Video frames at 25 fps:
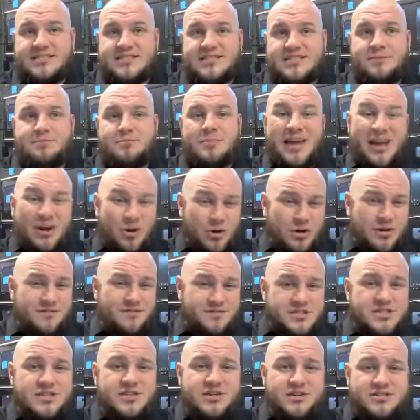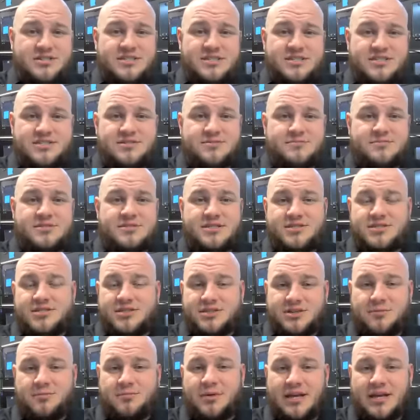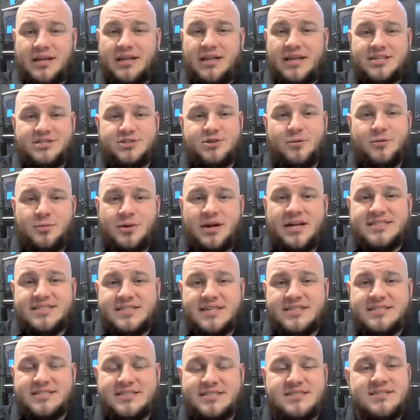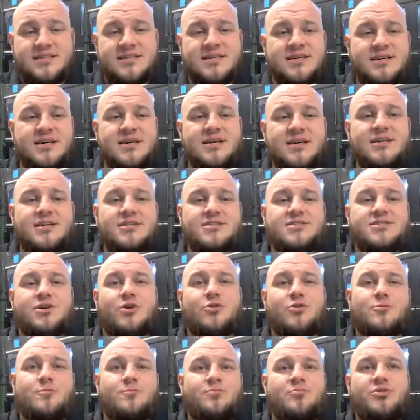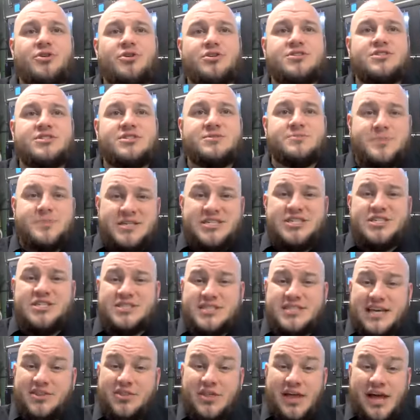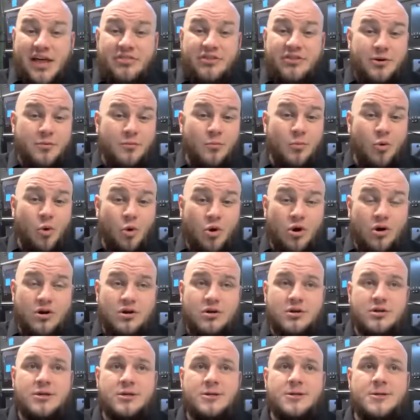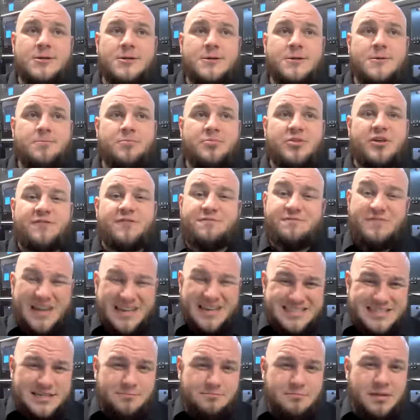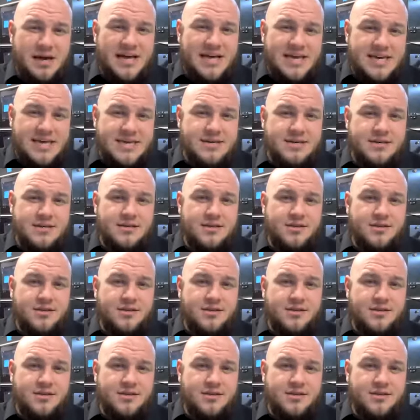imperative to their systems and to their biological processes. So there's species like that are more affected by it